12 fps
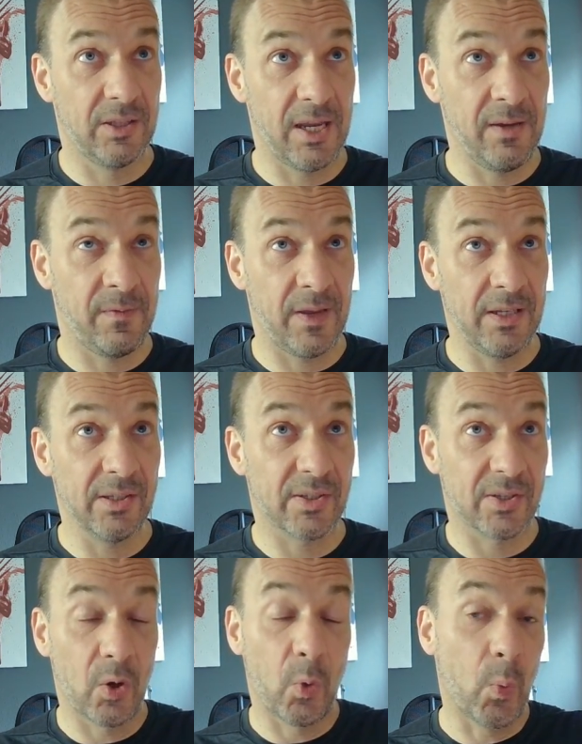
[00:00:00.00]

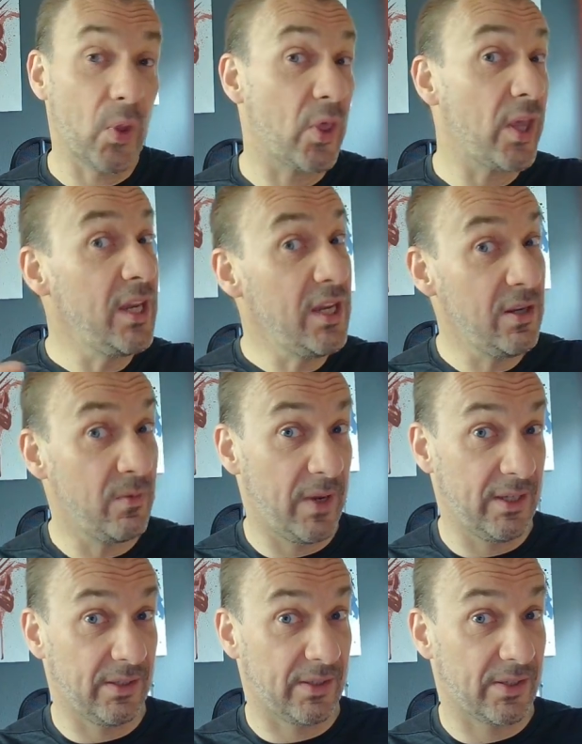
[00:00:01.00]
events within
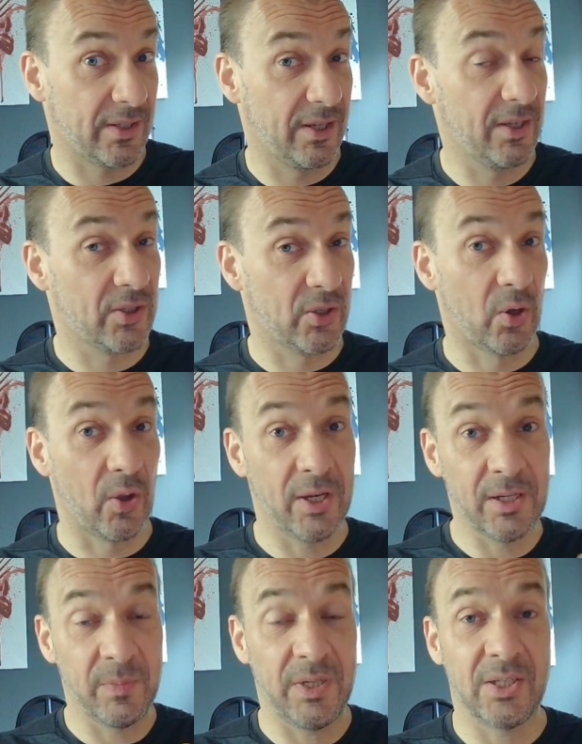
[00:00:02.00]
events. So
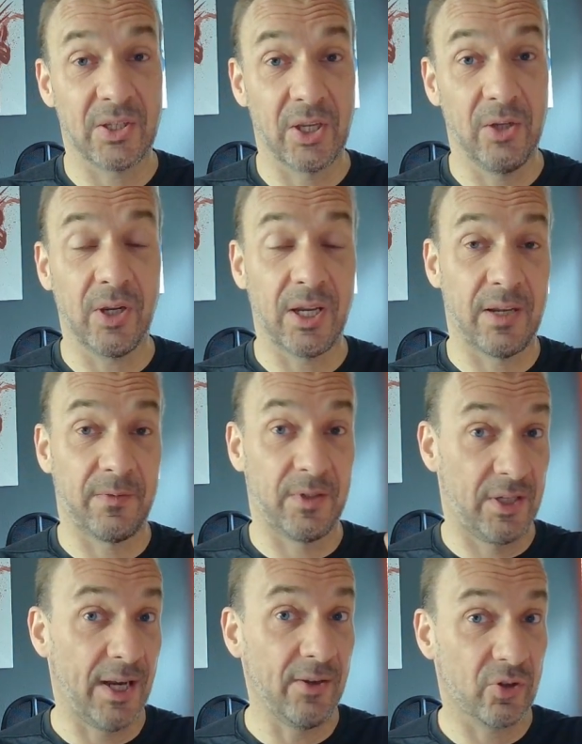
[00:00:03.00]
it means you can have a
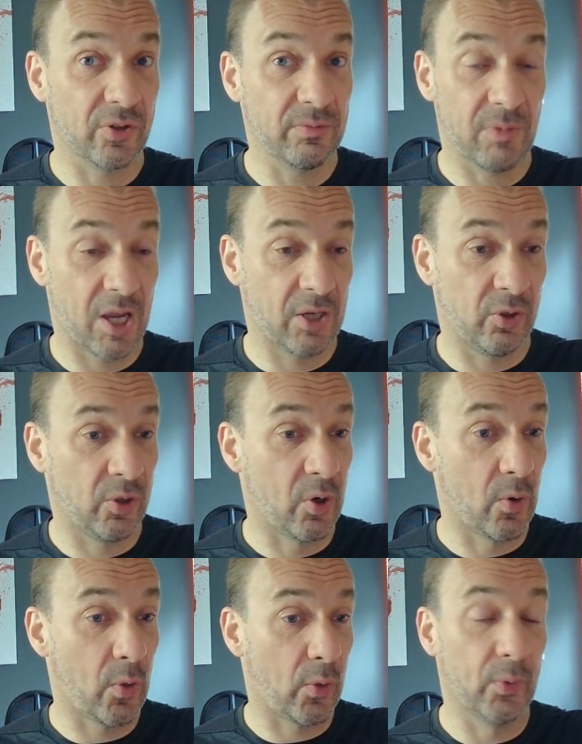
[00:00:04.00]
dungeon and you
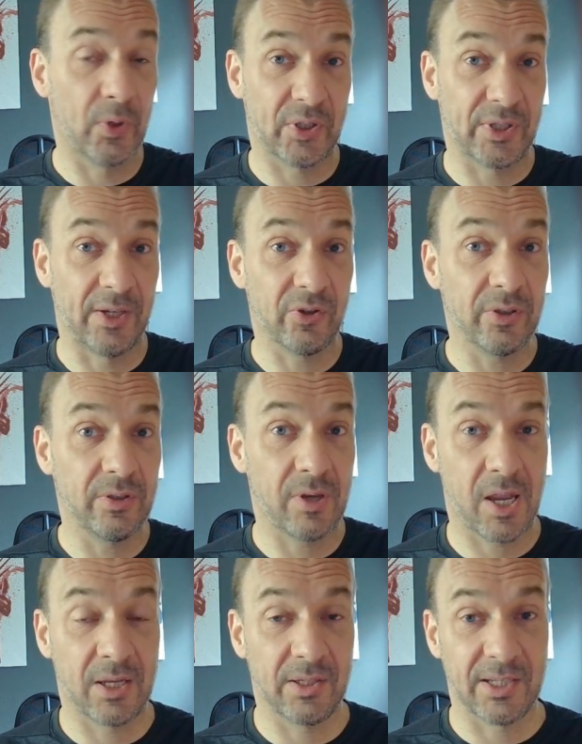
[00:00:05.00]
go through this dungeon
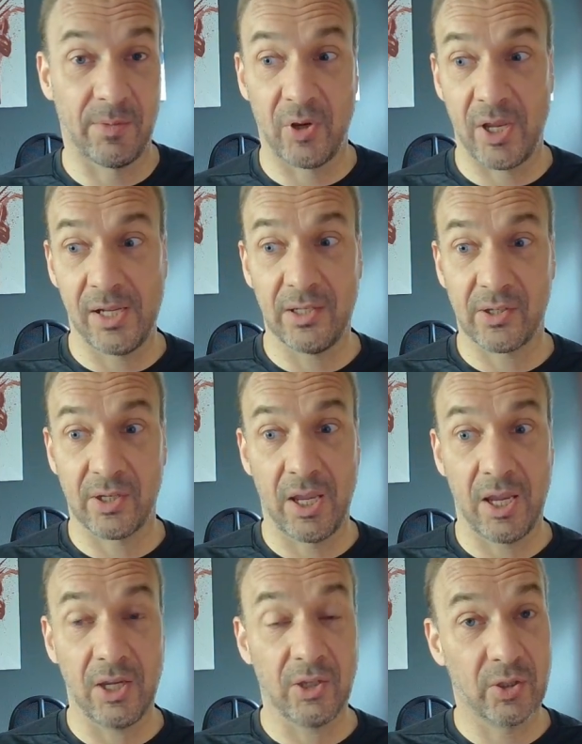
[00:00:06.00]
and someone else
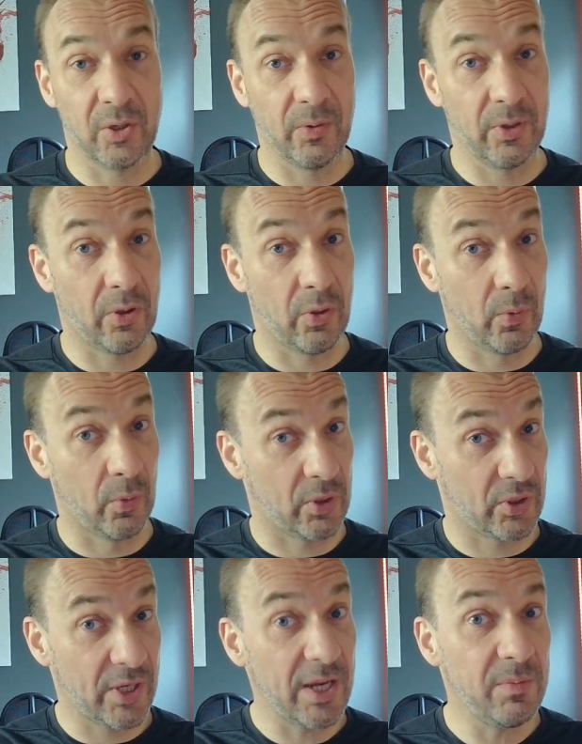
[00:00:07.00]
is going through the
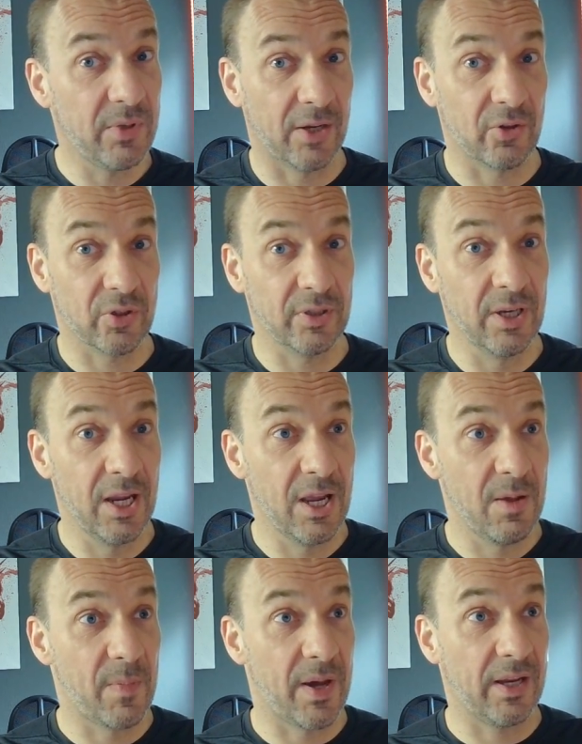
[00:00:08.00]
same dungeon
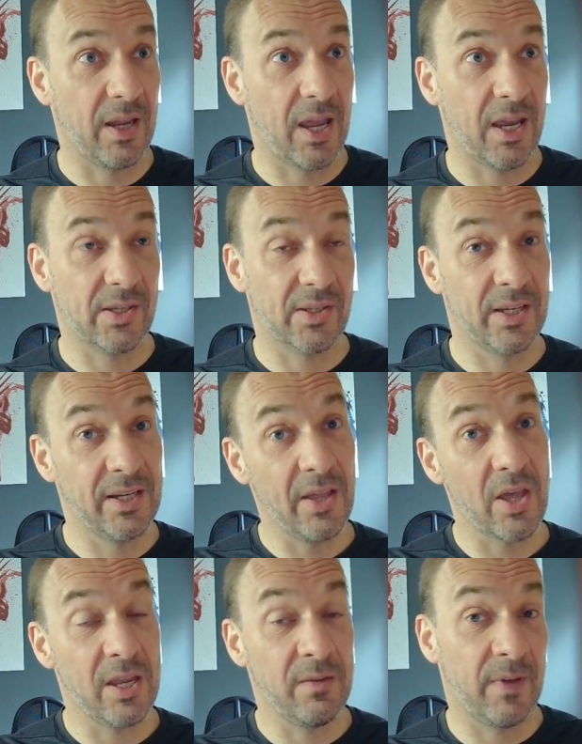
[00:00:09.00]
but has
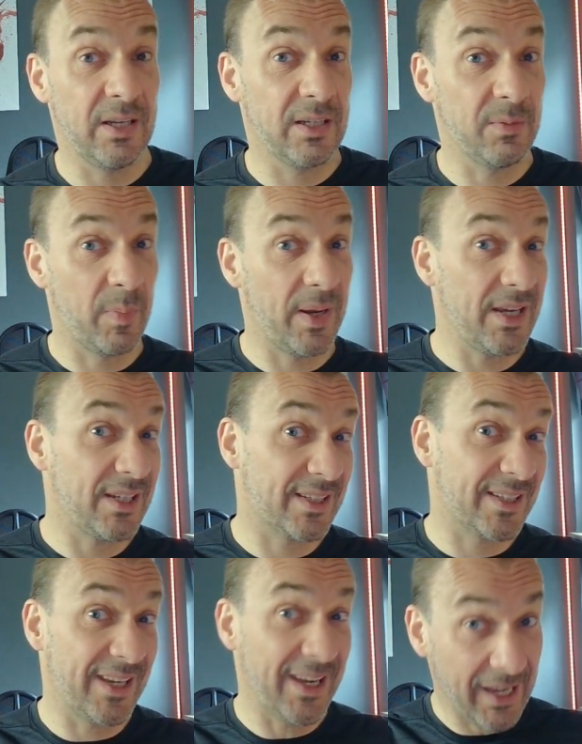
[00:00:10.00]
another event
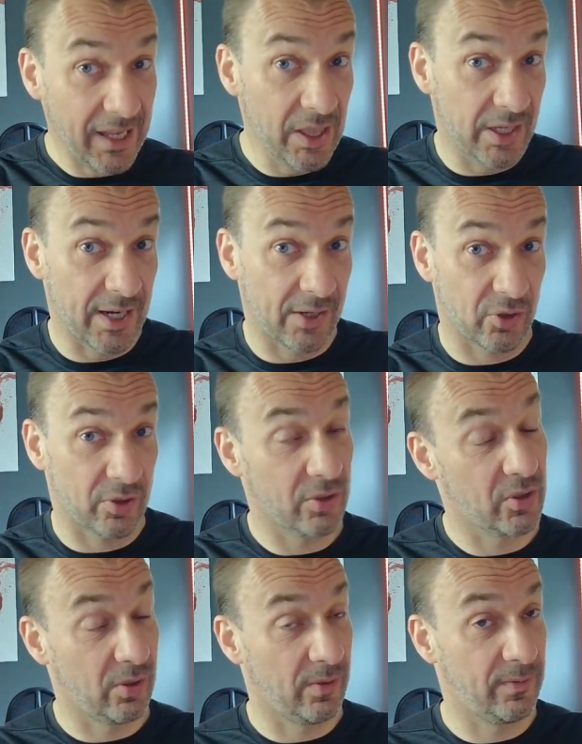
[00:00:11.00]
placed in the dungeon.
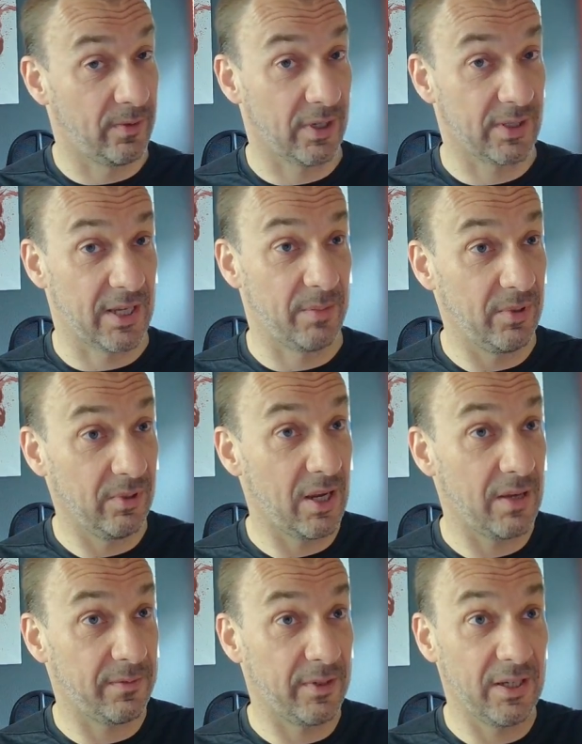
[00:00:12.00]
So for example, you
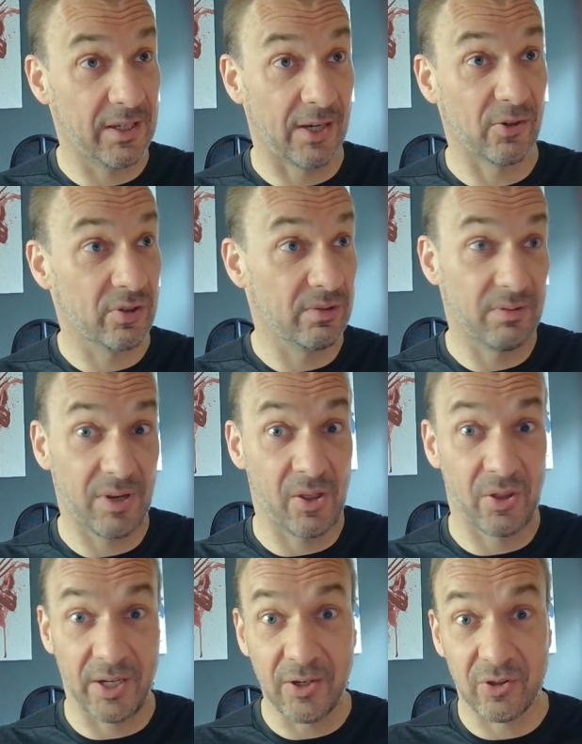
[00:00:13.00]
have a dungeon in
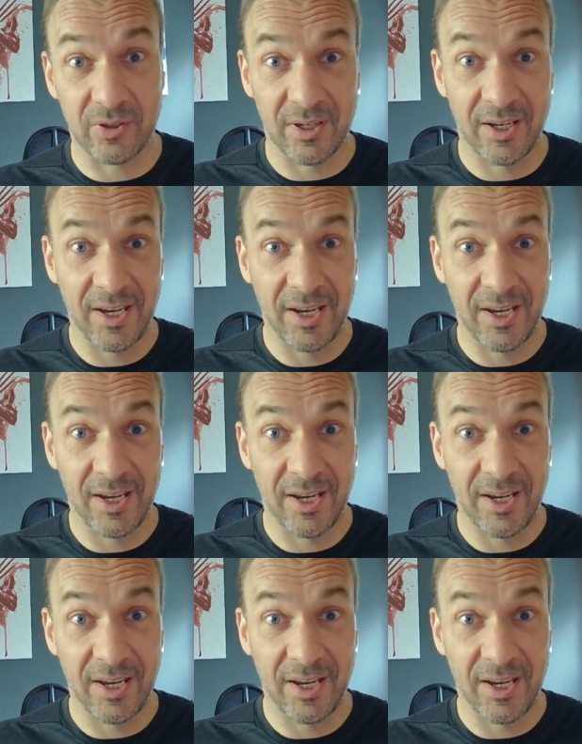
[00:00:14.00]
the dungeon.